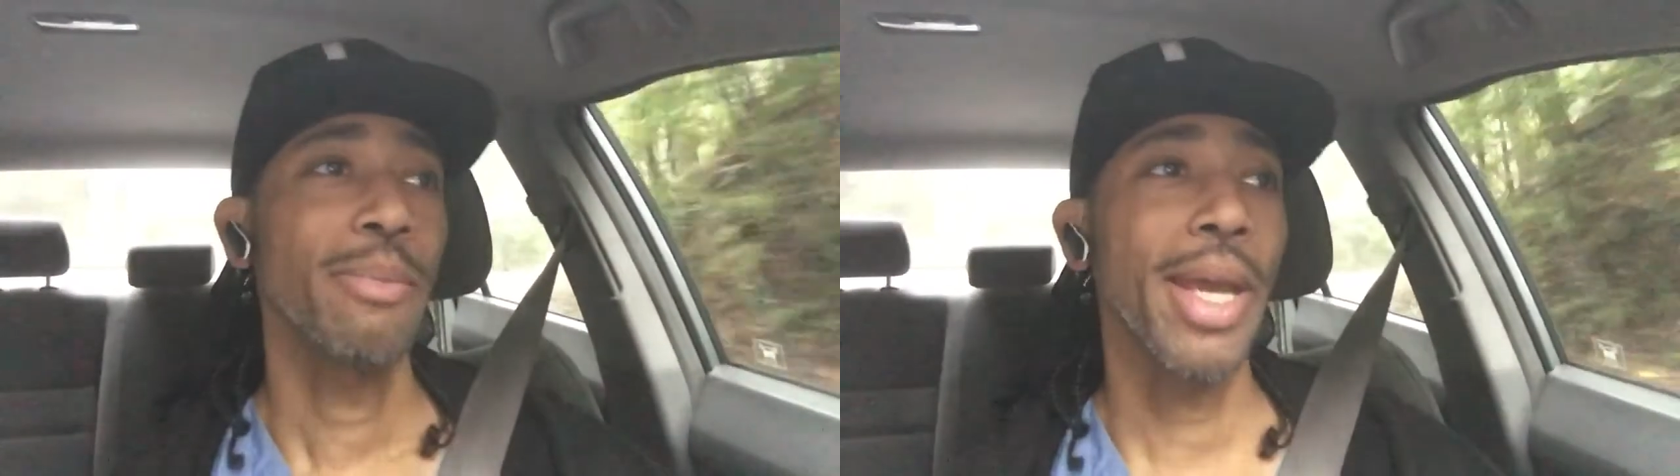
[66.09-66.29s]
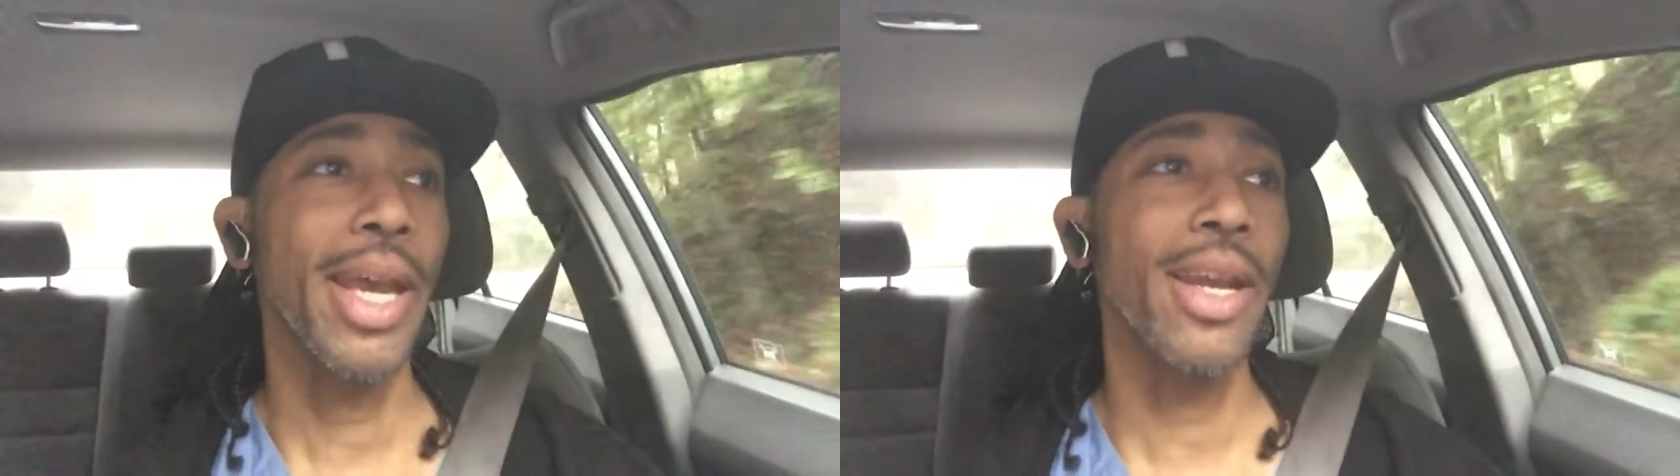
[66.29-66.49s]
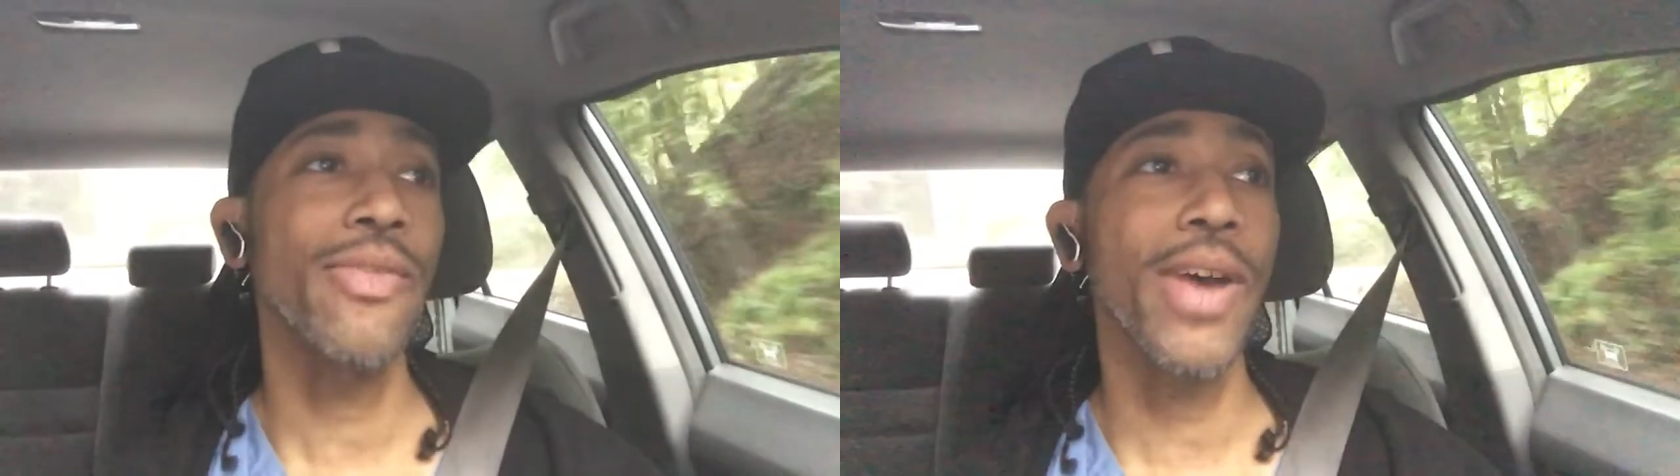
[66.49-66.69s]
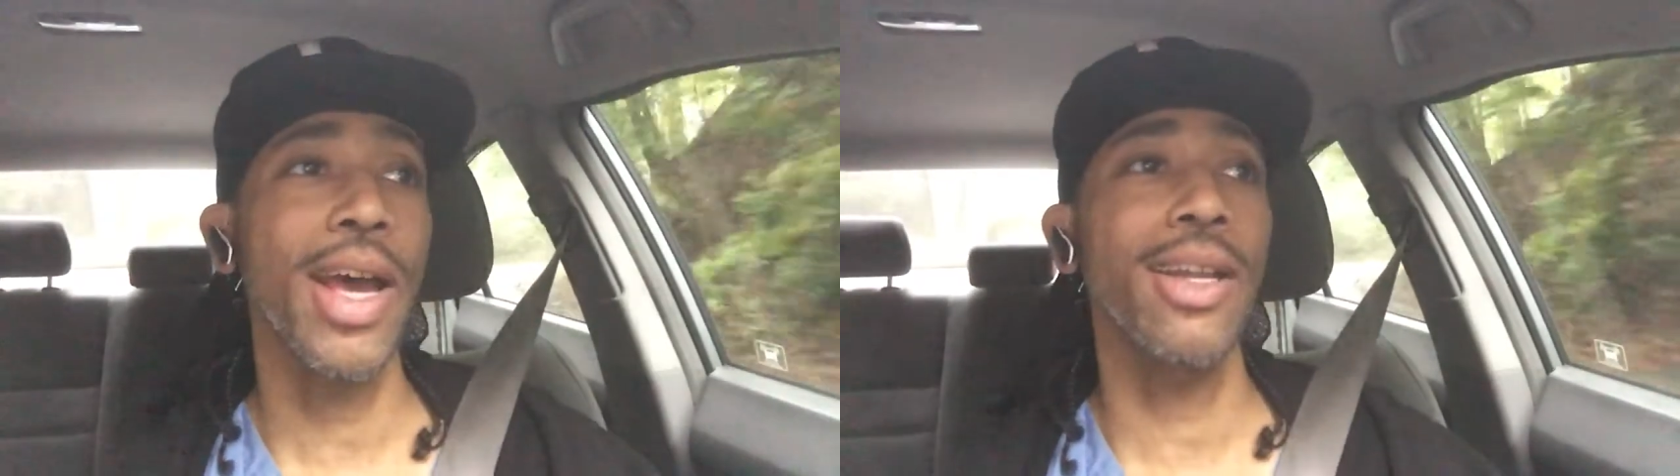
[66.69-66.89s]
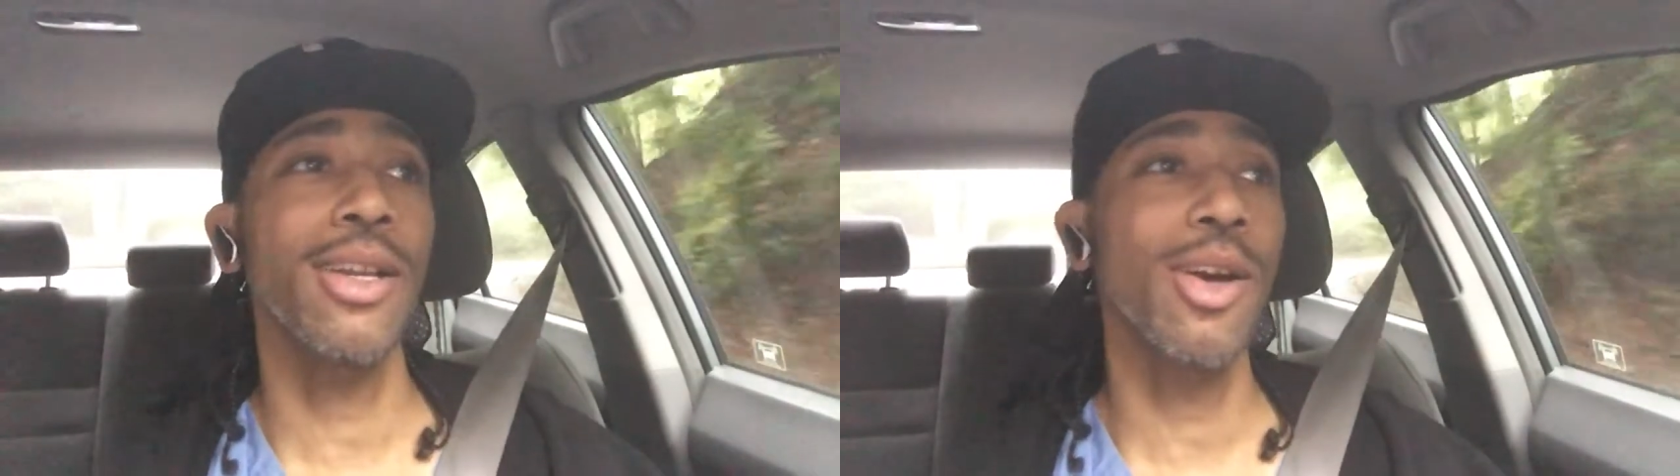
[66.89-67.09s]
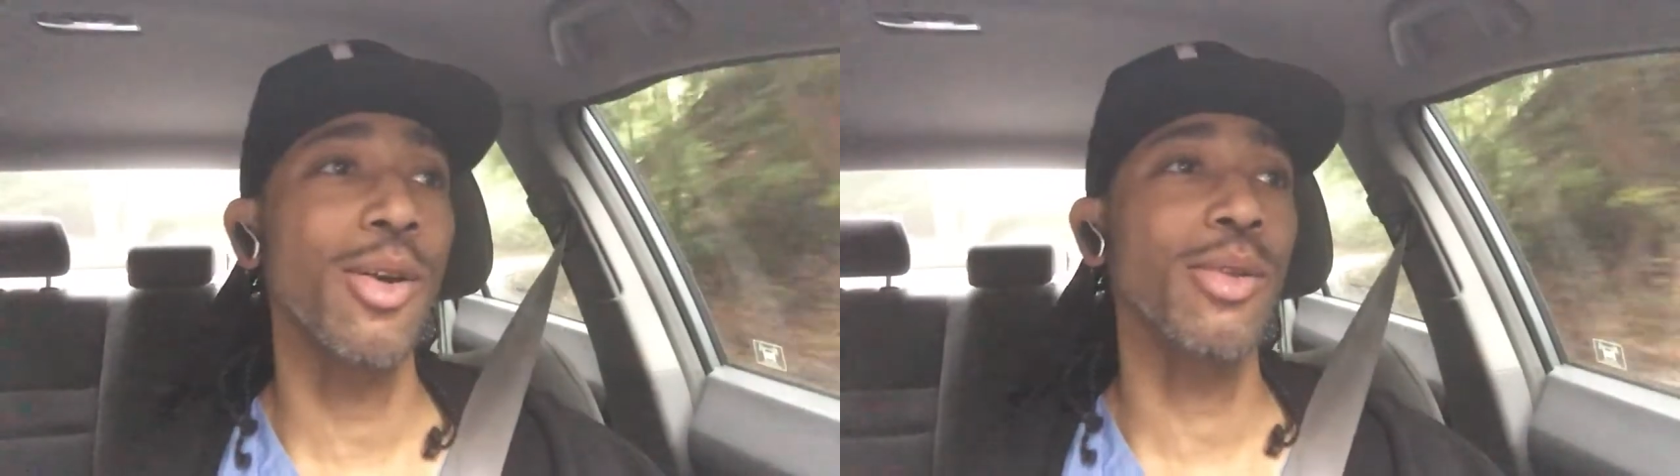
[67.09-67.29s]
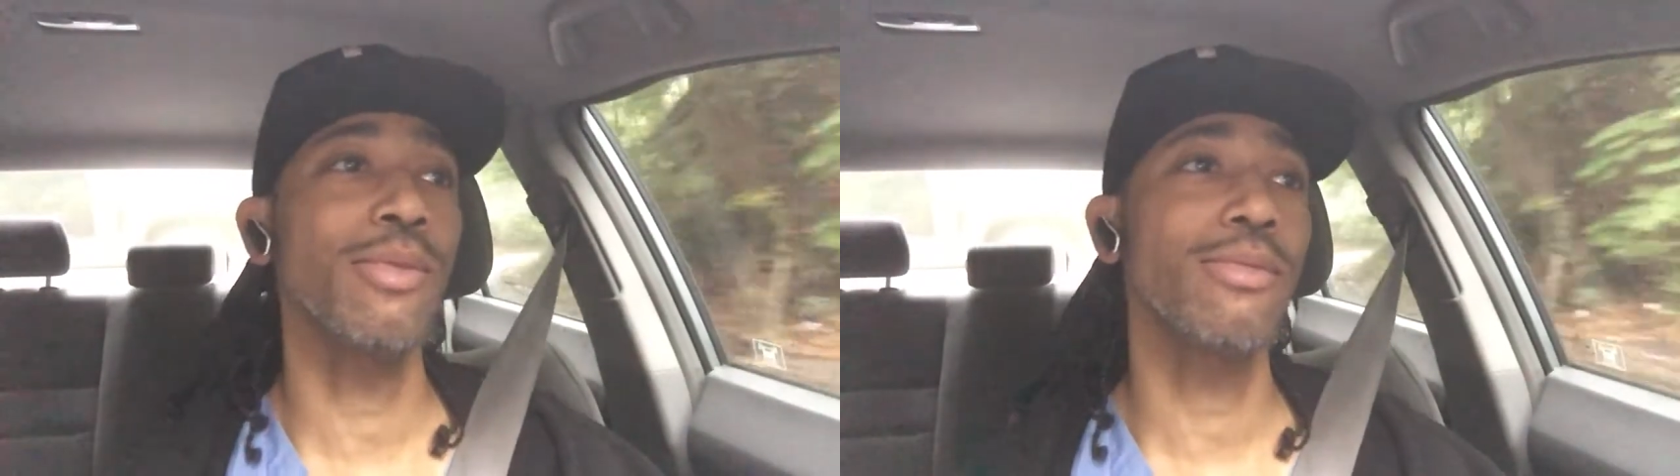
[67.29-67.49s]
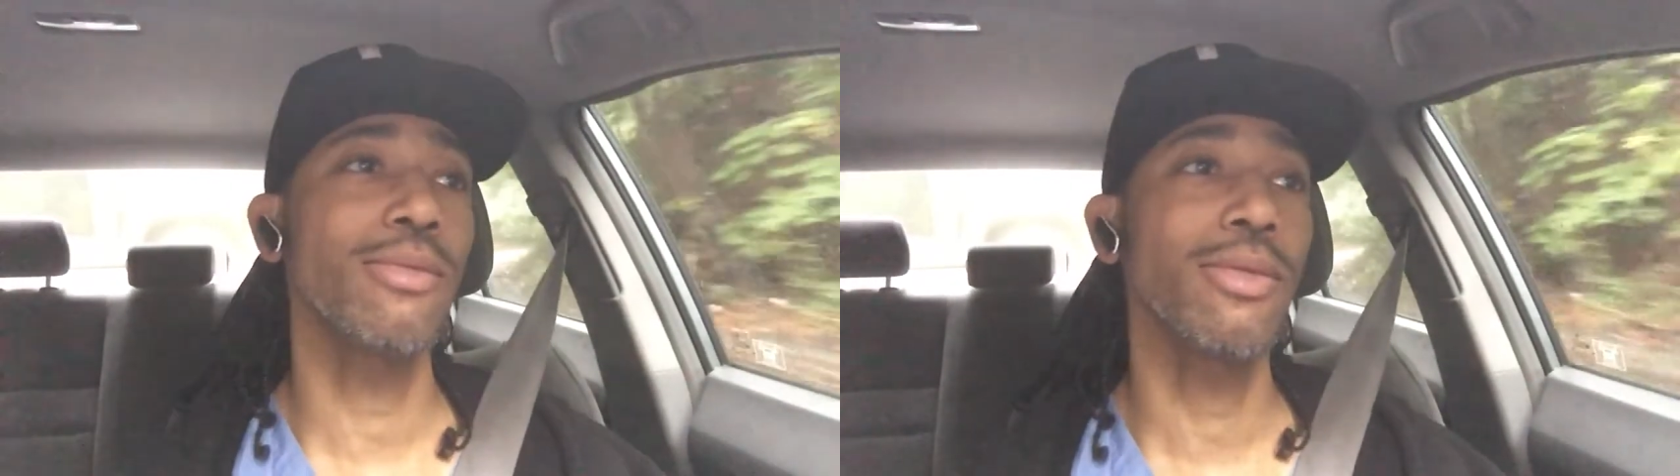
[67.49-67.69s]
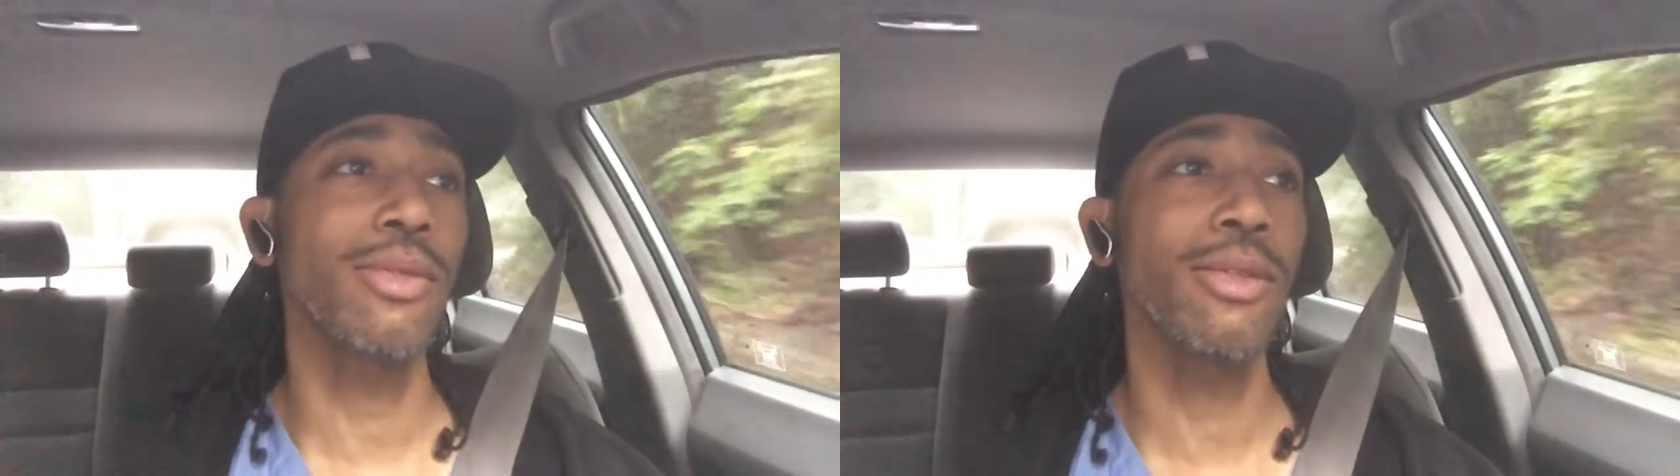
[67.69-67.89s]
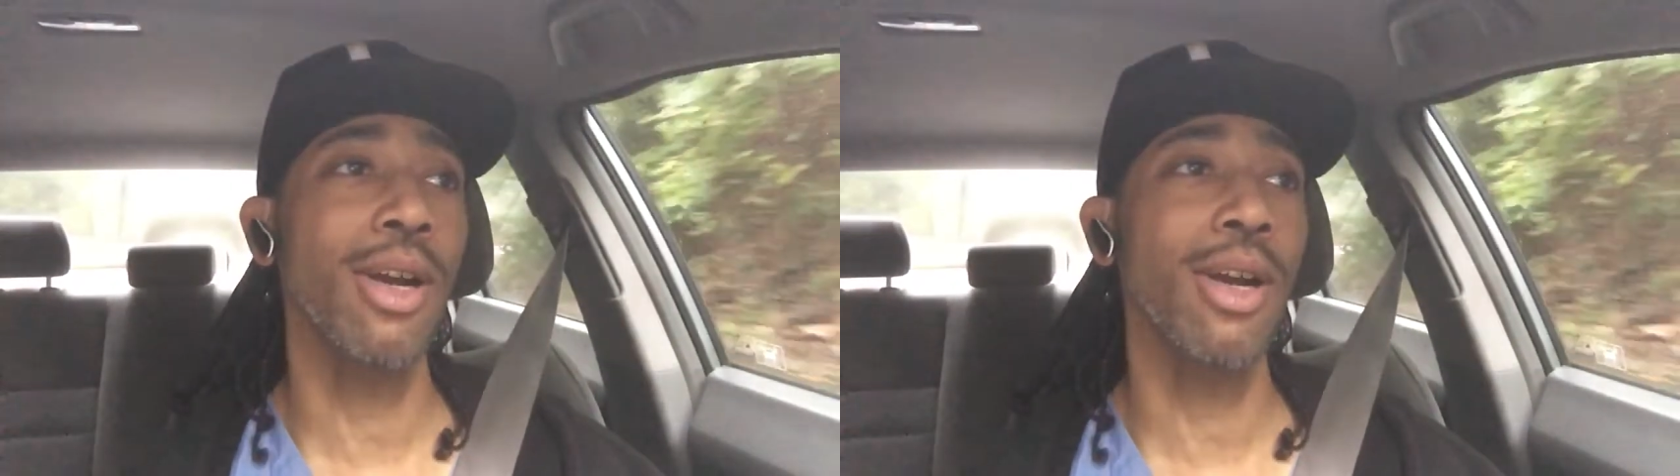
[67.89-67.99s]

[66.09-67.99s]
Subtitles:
Man, if I had known,